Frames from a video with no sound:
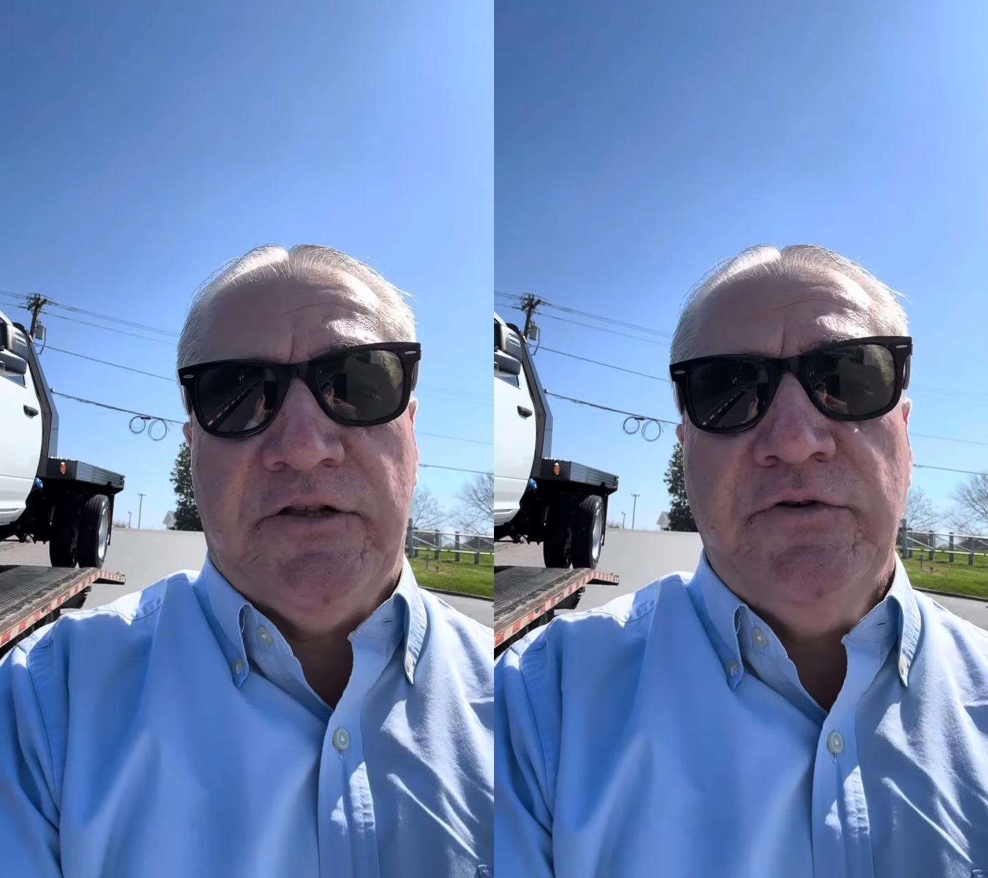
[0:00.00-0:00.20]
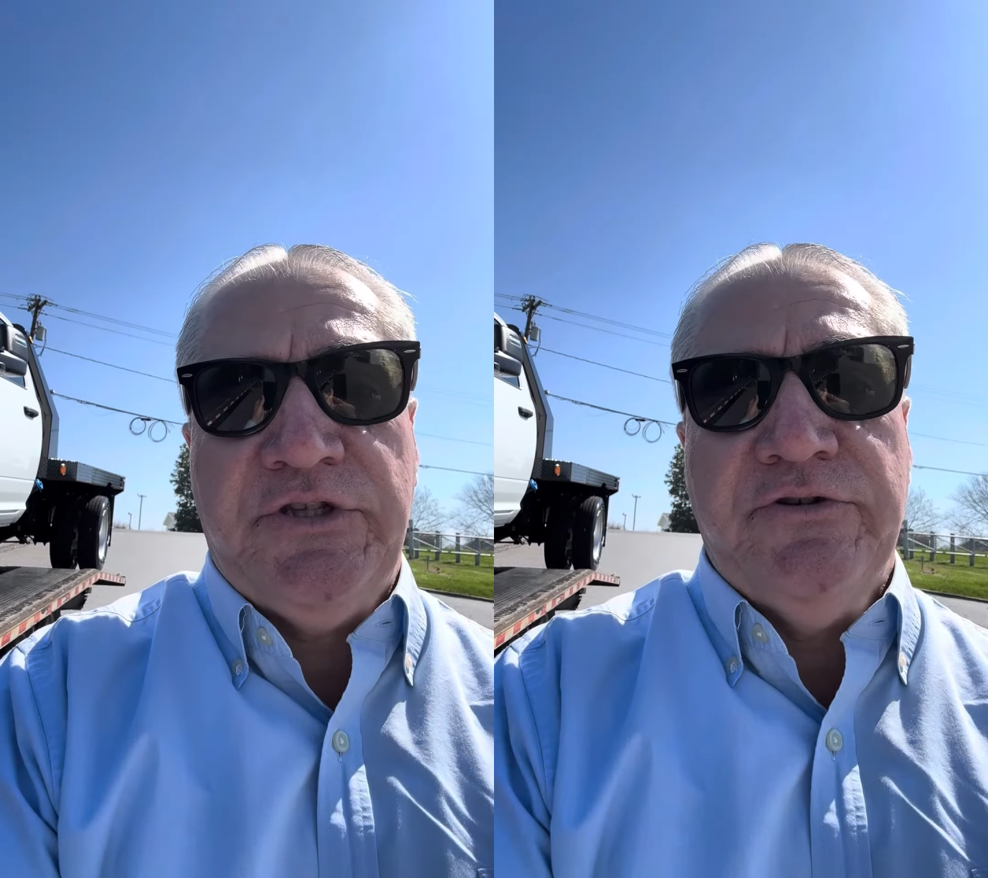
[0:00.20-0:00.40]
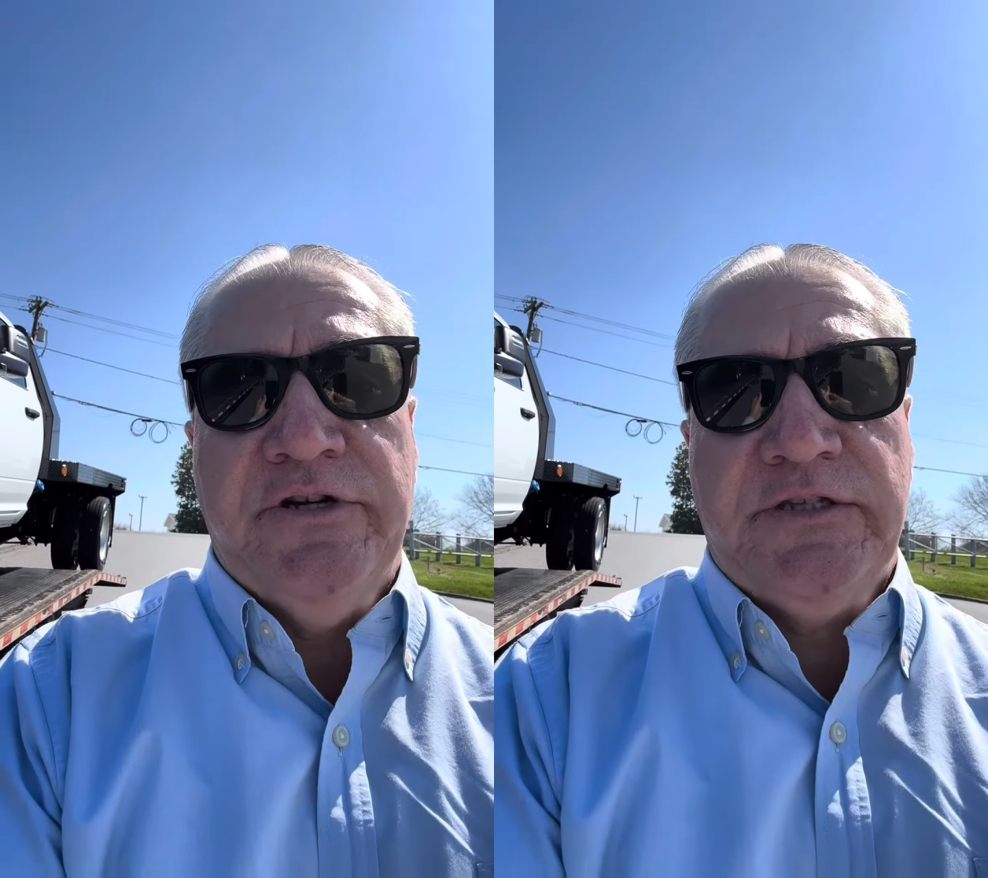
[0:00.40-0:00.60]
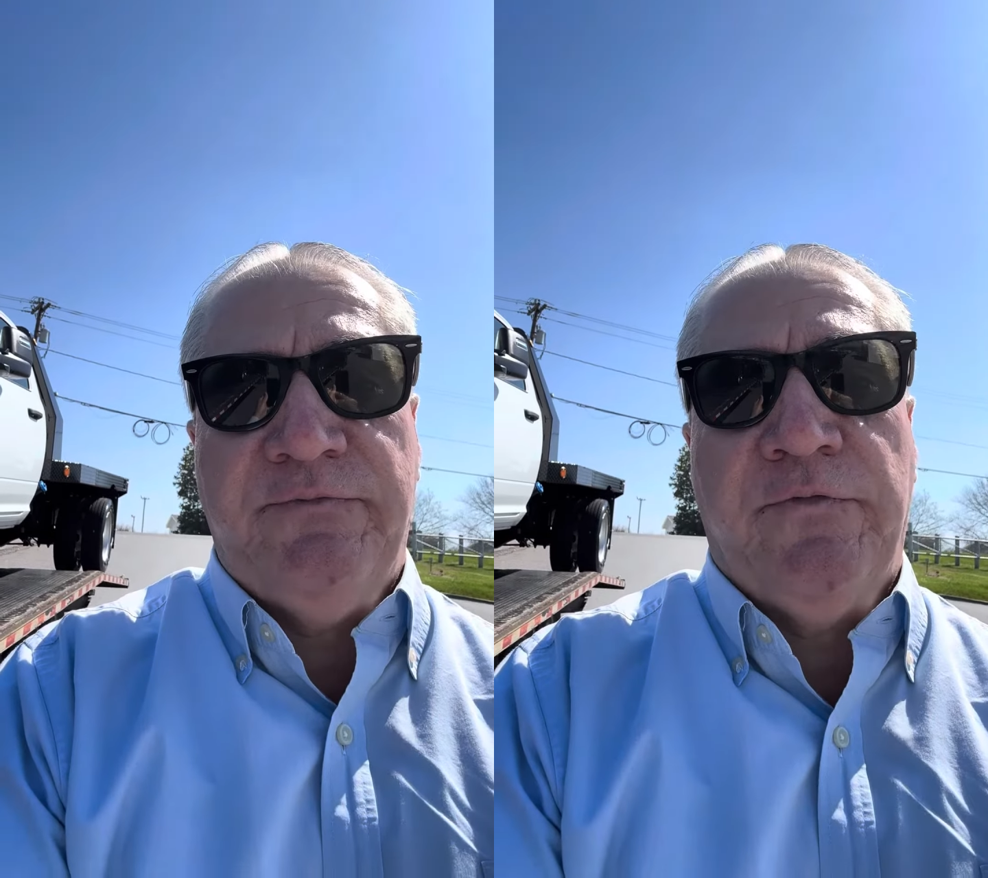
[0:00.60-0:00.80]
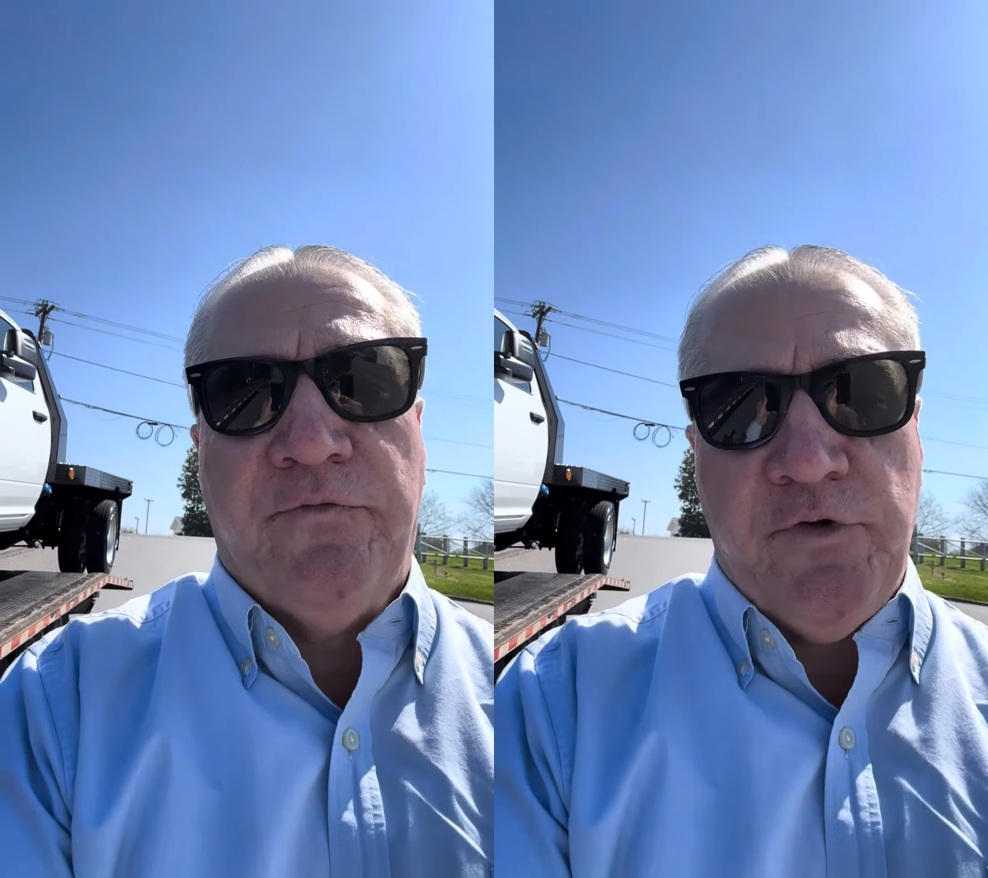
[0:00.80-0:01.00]
close to us
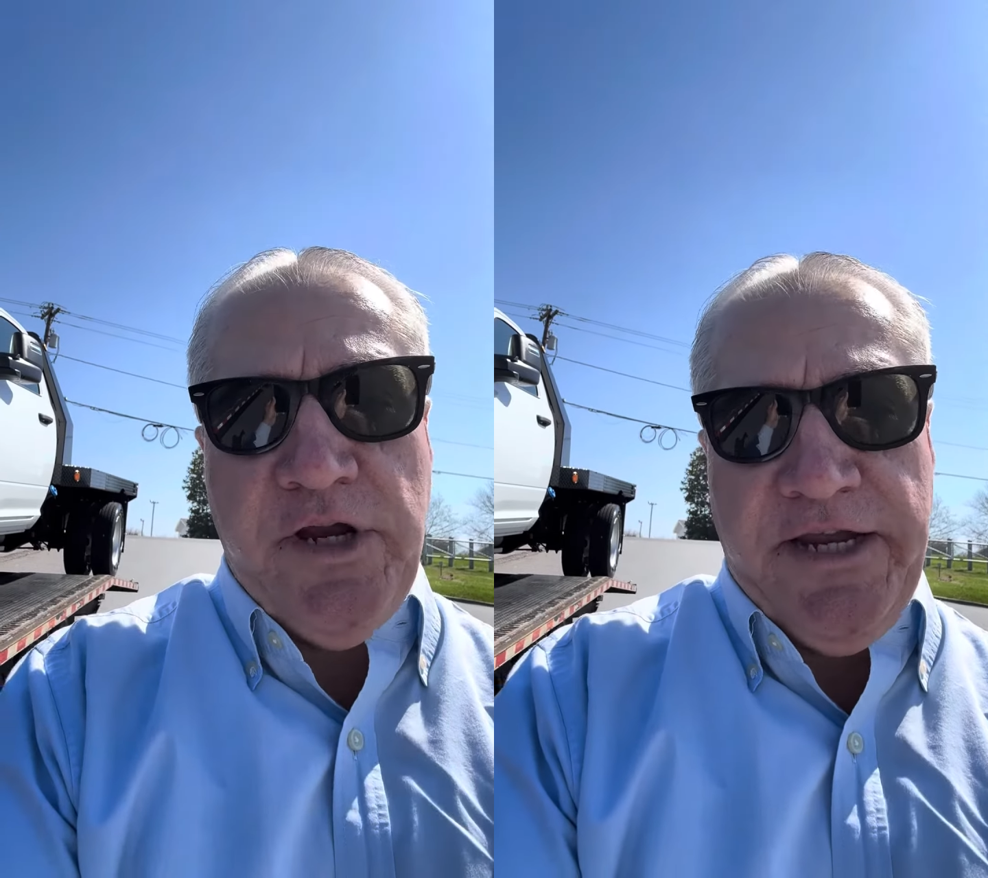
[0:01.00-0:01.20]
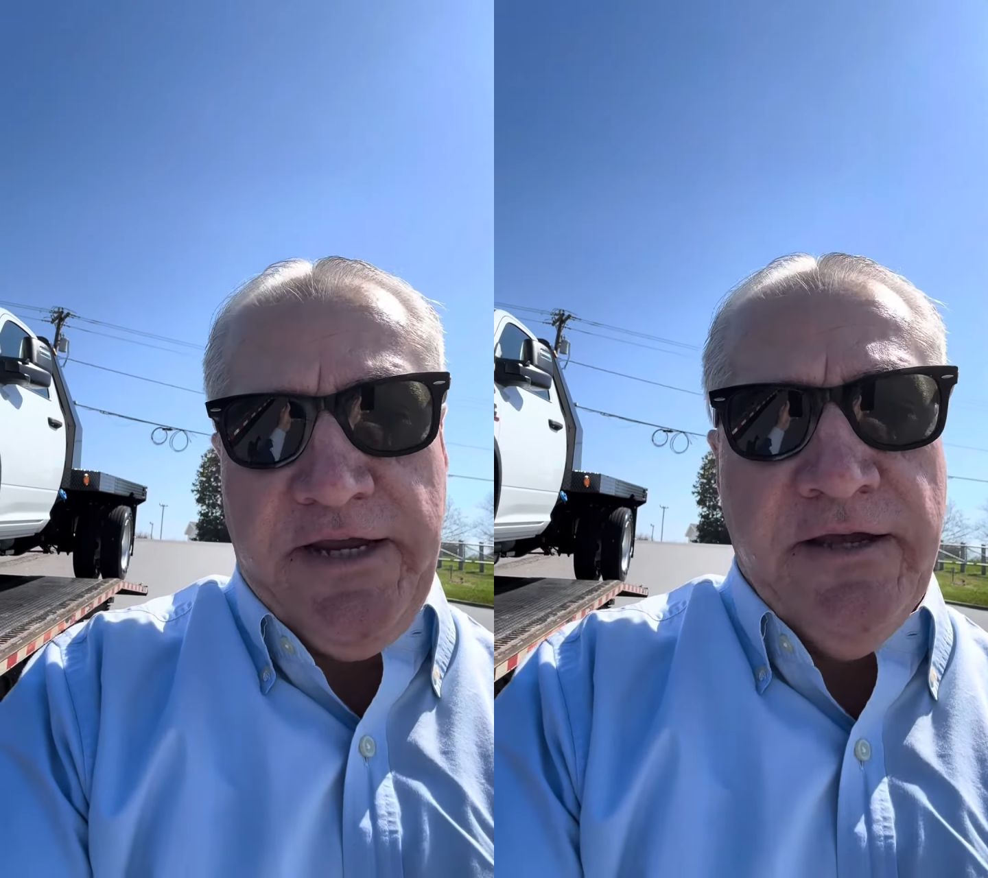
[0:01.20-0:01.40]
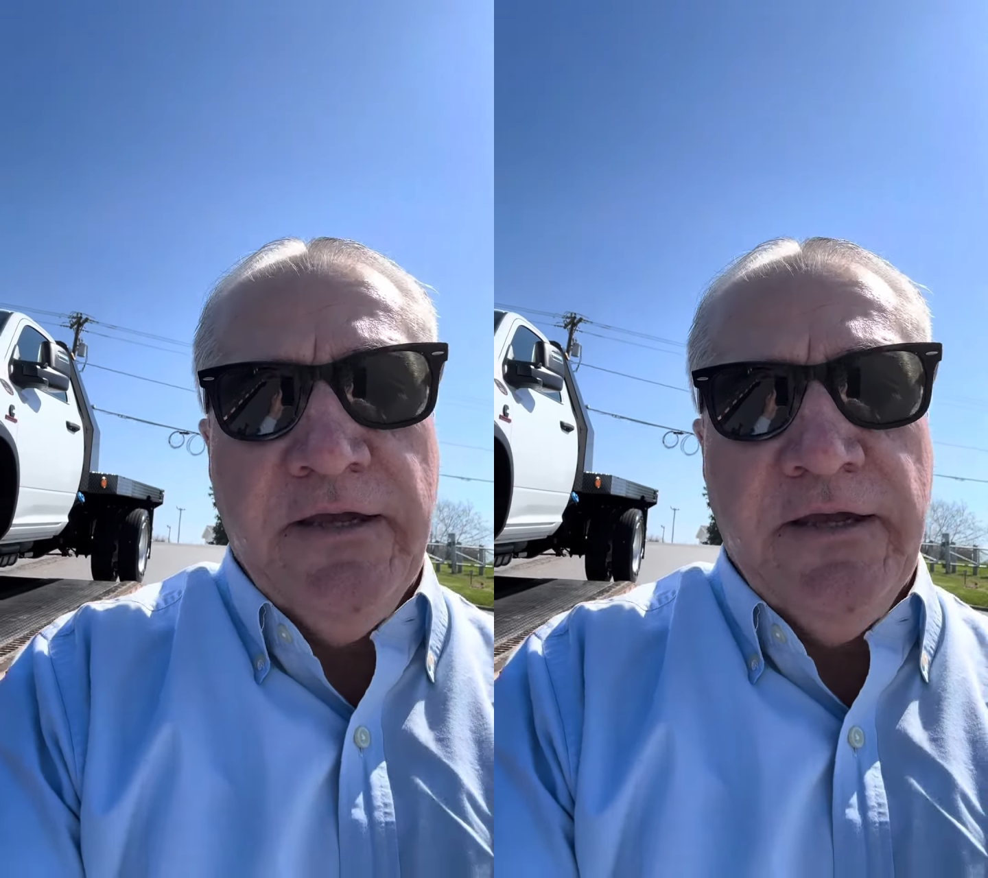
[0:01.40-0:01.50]
for free.